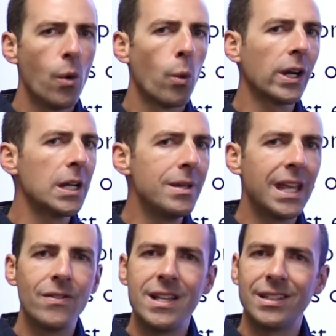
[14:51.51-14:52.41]
We're going to be
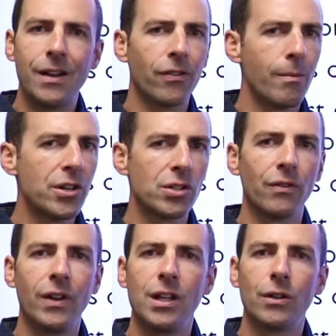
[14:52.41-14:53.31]
giving these
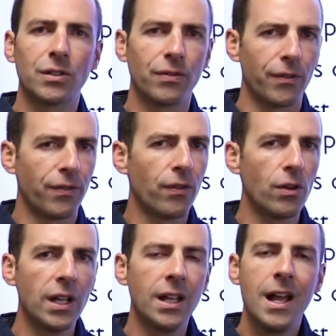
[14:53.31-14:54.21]
informational videos for
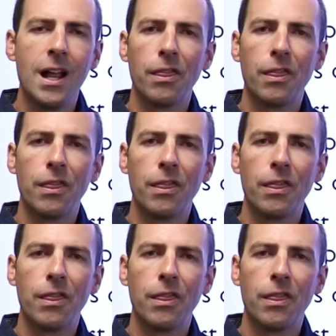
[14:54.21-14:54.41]
free.